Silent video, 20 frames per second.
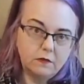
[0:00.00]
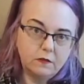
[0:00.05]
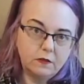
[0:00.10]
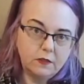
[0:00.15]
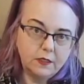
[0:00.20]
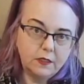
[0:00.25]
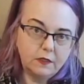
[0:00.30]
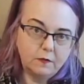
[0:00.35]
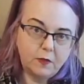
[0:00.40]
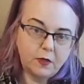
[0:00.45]

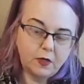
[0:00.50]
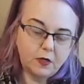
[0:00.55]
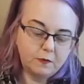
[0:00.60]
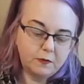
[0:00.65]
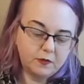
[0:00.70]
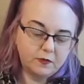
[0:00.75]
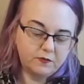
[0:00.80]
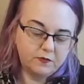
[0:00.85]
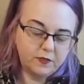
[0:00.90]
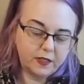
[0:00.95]
little
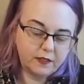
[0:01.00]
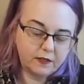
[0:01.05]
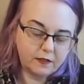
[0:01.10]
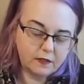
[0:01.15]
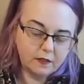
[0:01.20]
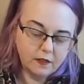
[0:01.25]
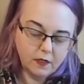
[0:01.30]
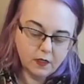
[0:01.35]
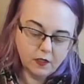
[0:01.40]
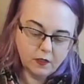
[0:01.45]
purple
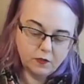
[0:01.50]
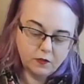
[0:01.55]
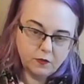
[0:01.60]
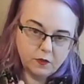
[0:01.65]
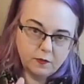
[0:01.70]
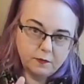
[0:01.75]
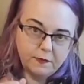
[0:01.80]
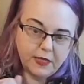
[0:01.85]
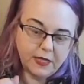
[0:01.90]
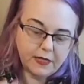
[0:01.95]
feather
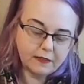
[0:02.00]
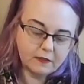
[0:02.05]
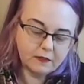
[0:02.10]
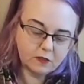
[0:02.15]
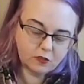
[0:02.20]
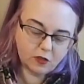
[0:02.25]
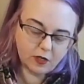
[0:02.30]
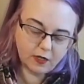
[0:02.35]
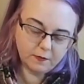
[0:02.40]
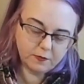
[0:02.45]
with black
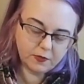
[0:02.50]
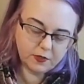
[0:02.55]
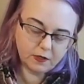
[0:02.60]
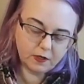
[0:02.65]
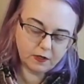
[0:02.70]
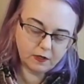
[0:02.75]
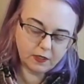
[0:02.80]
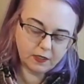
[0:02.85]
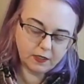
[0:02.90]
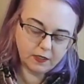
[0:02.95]
stripes
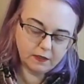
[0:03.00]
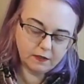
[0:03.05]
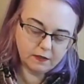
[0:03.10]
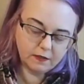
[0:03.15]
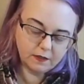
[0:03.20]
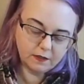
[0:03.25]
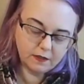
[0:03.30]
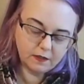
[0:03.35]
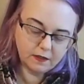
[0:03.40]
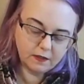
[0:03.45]
on it.